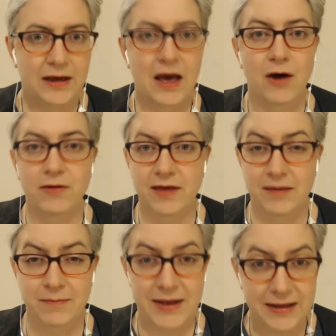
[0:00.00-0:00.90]
How do they
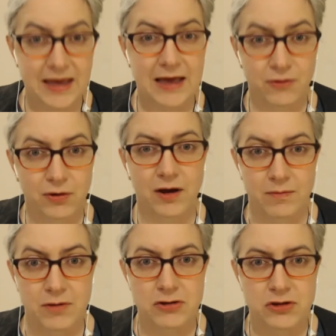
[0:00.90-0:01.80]
mitigate or cut
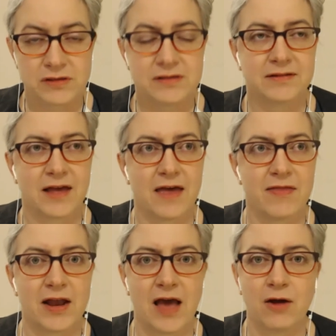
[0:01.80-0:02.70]
emissions? And
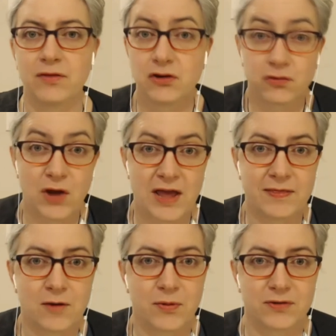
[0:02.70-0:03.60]
then how do they train
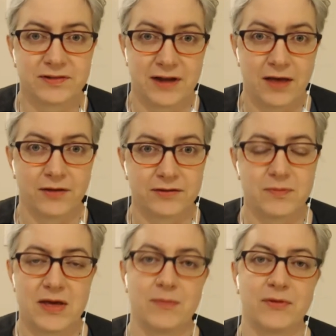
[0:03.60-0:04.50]
their personnel to
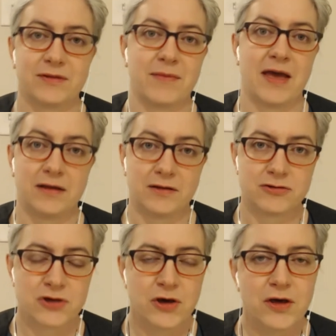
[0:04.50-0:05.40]
be able to
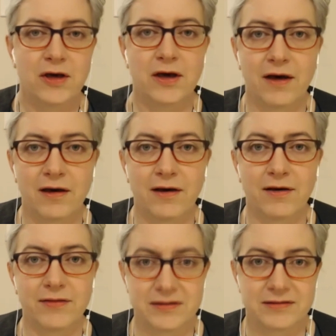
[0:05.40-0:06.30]
manage
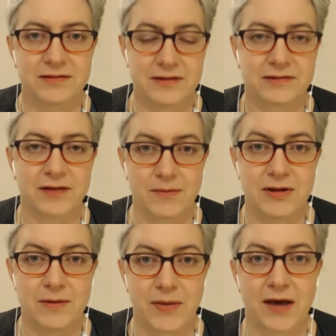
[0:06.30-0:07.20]
uh, these, these climate
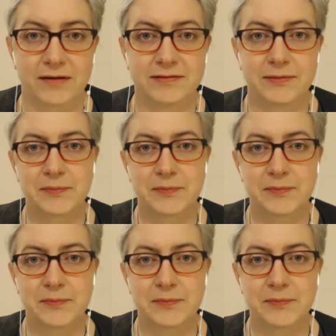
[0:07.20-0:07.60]
impacts?